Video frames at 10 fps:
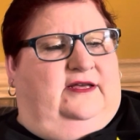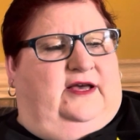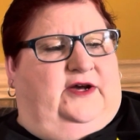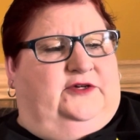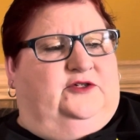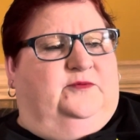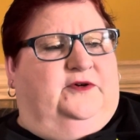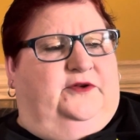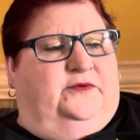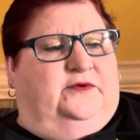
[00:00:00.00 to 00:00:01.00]

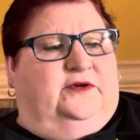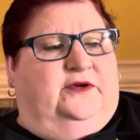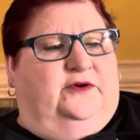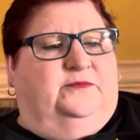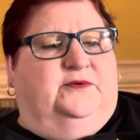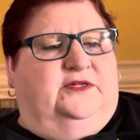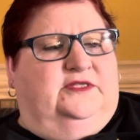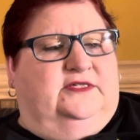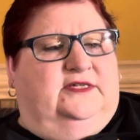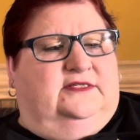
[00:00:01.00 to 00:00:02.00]
entrepreneur who
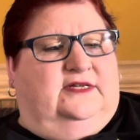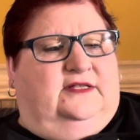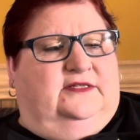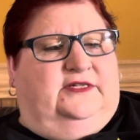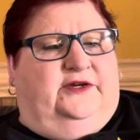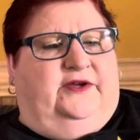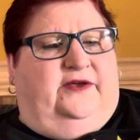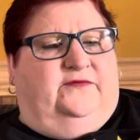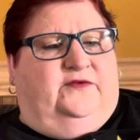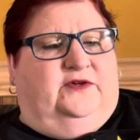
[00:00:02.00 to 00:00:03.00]
puts in solitary
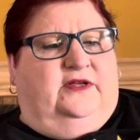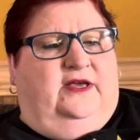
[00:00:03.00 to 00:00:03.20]
effort